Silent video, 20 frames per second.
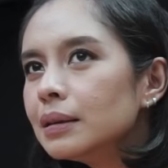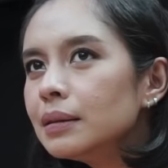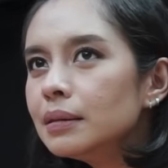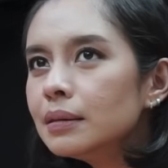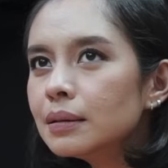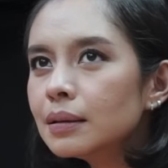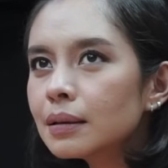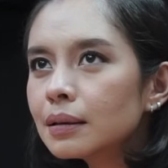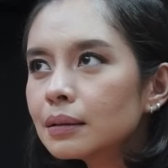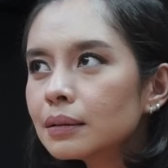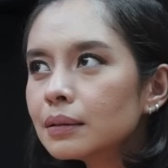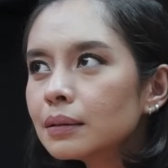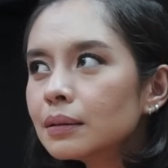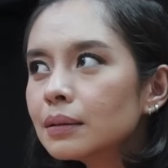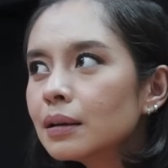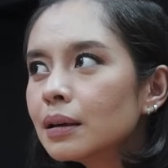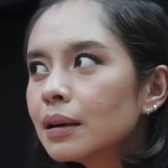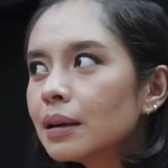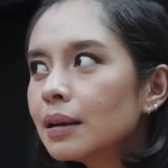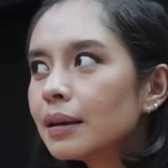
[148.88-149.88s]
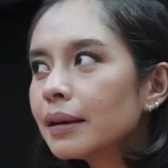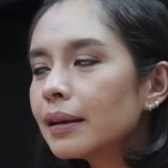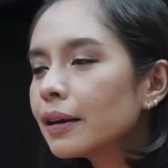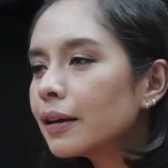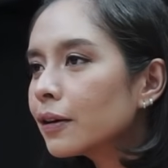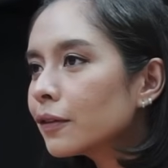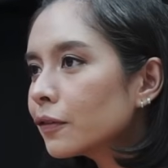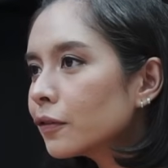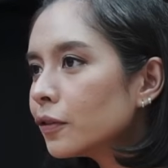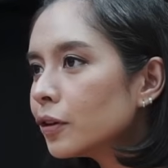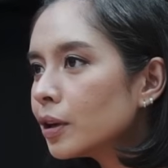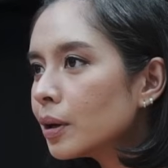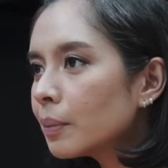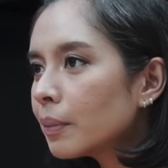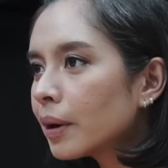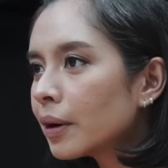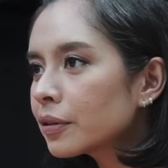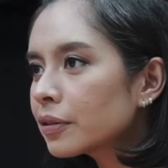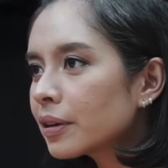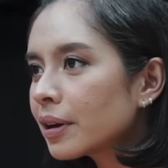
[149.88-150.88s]
little iffy
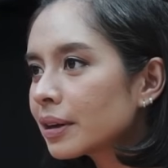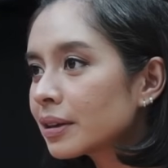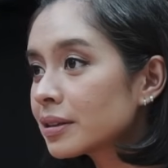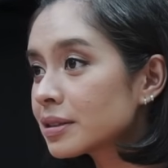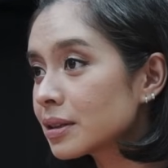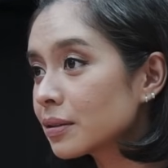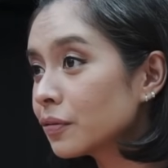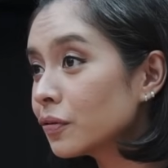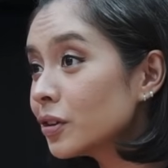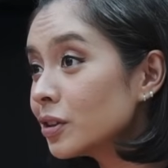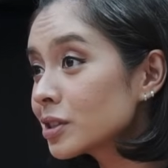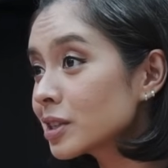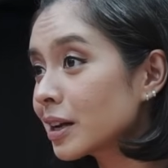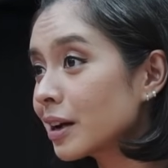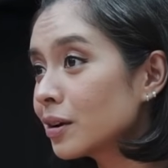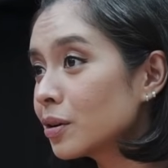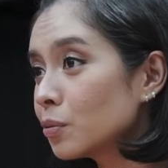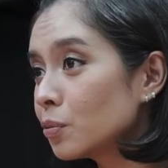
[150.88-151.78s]
about that, because it feels kind